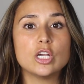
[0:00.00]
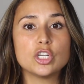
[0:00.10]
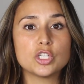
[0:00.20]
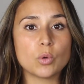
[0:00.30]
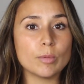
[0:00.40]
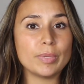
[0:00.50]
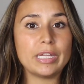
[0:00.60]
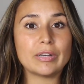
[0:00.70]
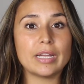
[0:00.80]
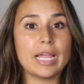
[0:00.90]
short
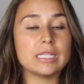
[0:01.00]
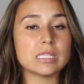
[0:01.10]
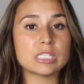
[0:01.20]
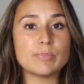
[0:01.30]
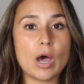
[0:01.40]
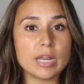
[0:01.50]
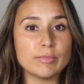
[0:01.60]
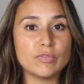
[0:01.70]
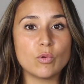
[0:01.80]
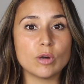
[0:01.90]
periods, spotting
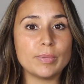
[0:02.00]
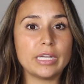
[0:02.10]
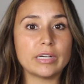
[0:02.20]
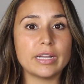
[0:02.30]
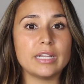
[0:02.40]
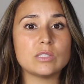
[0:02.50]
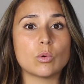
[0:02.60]
before periods,